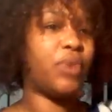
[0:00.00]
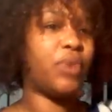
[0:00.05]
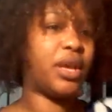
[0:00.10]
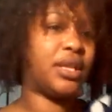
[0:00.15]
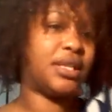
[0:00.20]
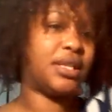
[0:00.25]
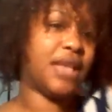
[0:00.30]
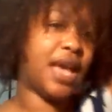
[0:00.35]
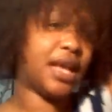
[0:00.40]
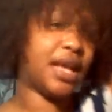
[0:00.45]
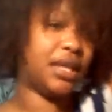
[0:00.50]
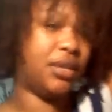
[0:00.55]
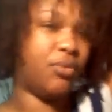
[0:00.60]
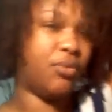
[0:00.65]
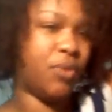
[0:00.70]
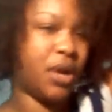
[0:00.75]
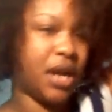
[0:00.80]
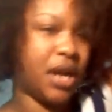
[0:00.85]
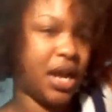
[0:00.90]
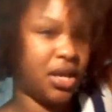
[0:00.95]
exactly
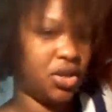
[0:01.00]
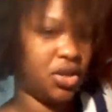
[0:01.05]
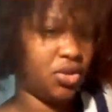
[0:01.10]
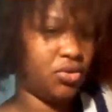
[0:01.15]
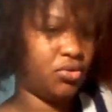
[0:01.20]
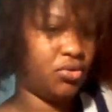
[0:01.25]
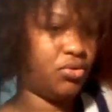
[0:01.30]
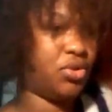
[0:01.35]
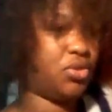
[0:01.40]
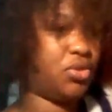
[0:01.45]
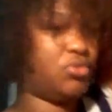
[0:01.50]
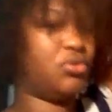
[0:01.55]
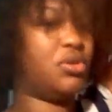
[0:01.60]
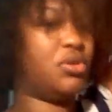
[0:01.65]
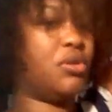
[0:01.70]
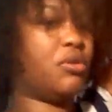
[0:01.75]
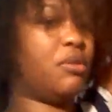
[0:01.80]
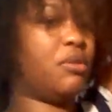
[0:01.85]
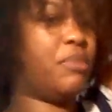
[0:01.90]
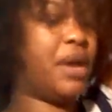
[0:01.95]
what I do to
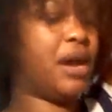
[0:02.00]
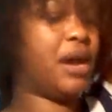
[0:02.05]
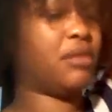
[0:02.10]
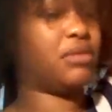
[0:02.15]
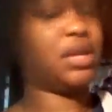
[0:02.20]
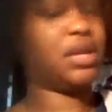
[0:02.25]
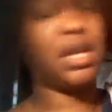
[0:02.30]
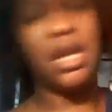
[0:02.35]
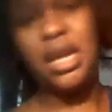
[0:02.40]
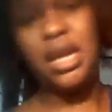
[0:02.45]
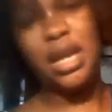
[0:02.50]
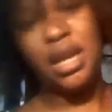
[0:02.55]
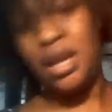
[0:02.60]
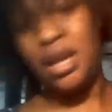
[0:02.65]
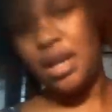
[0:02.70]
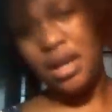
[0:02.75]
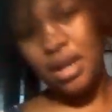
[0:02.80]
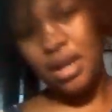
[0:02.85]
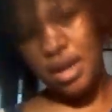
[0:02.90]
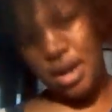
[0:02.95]
go about
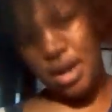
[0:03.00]
getting